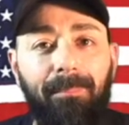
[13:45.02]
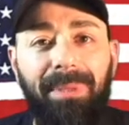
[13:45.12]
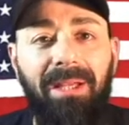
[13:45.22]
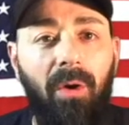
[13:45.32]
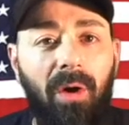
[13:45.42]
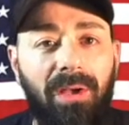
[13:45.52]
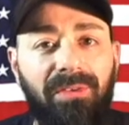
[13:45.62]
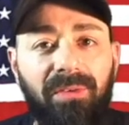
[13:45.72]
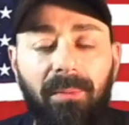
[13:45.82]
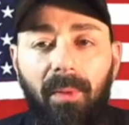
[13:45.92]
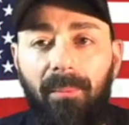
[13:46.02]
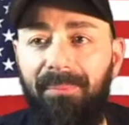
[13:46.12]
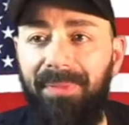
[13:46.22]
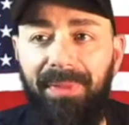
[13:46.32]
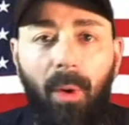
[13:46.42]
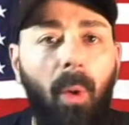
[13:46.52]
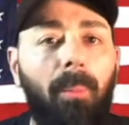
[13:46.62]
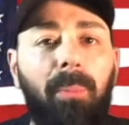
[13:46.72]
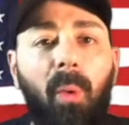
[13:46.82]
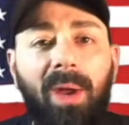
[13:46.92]
because the whole
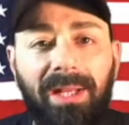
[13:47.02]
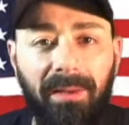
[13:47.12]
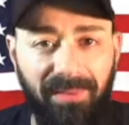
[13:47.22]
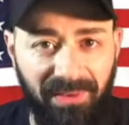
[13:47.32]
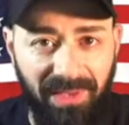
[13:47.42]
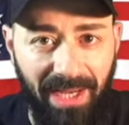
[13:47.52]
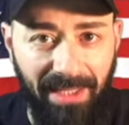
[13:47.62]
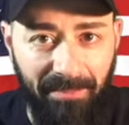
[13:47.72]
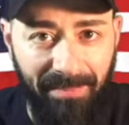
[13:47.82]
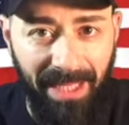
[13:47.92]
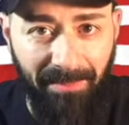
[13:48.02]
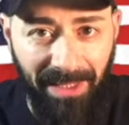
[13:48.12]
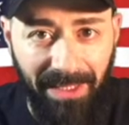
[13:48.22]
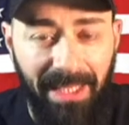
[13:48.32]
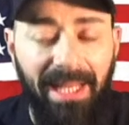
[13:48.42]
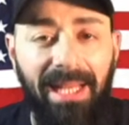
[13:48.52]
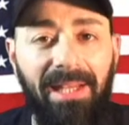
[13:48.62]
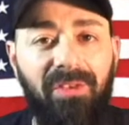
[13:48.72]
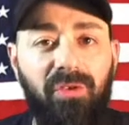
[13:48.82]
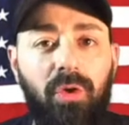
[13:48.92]
point of the Second Amendment
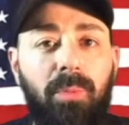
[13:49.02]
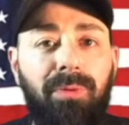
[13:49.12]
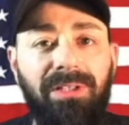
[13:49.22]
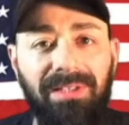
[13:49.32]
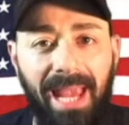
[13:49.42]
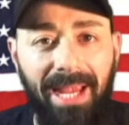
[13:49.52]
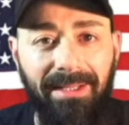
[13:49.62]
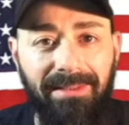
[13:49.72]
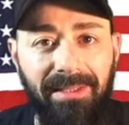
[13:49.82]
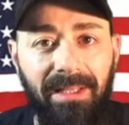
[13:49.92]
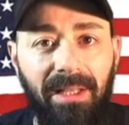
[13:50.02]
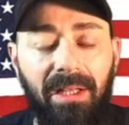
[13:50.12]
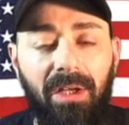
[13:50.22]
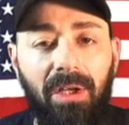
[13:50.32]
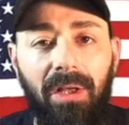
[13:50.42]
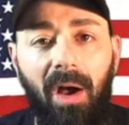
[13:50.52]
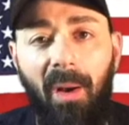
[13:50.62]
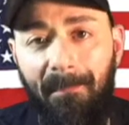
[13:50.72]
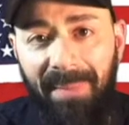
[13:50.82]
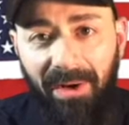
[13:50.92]
is to protect
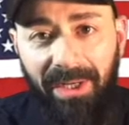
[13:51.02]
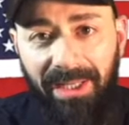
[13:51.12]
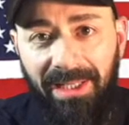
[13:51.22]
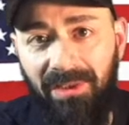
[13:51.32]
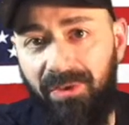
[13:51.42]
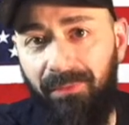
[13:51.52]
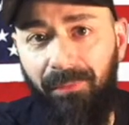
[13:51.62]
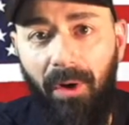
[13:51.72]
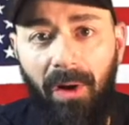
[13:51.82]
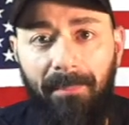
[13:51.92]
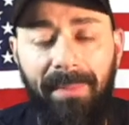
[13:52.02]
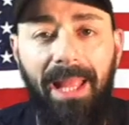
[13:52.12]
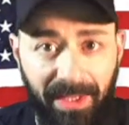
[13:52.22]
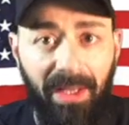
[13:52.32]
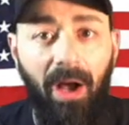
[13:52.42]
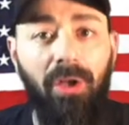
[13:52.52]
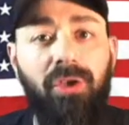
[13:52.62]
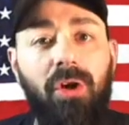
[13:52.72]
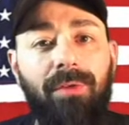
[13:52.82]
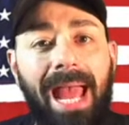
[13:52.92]
Americans from a
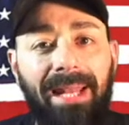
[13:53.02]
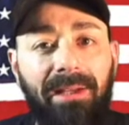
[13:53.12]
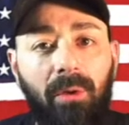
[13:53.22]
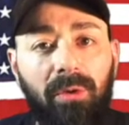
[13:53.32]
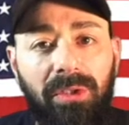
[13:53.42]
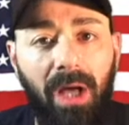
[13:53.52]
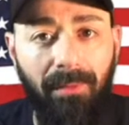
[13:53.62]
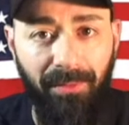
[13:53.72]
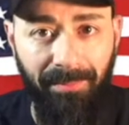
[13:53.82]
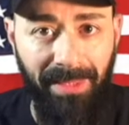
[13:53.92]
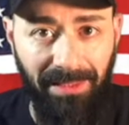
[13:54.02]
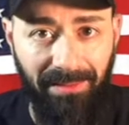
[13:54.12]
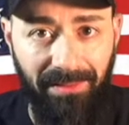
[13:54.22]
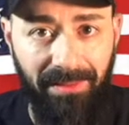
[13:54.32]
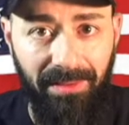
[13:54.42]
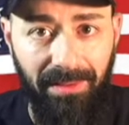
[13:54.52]
tyrannical government.